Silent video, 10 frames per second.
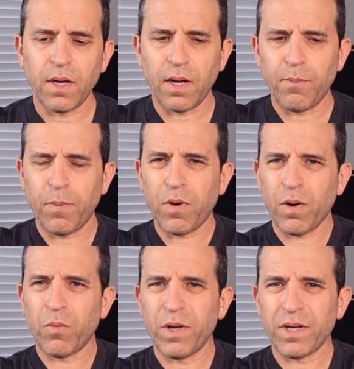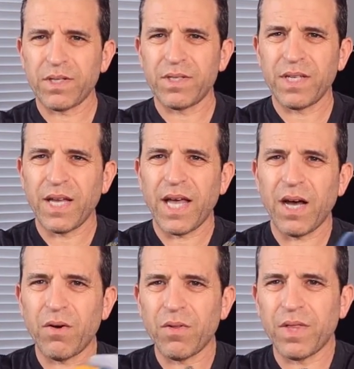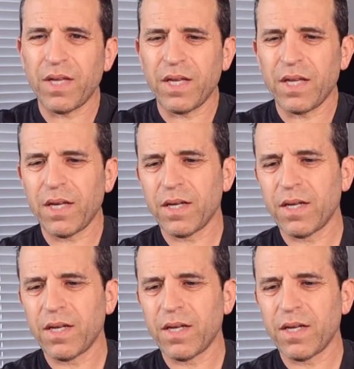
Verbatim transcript: Uh, part where you could see how the